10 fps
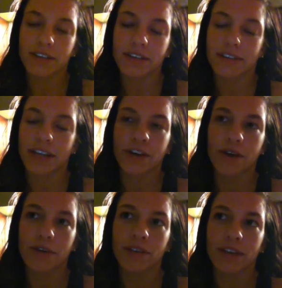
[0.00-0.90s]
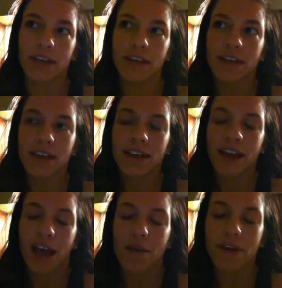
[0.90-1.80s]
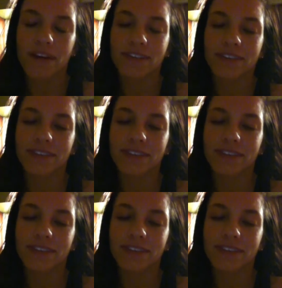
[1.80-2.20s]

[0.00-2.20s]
because I know that I'm at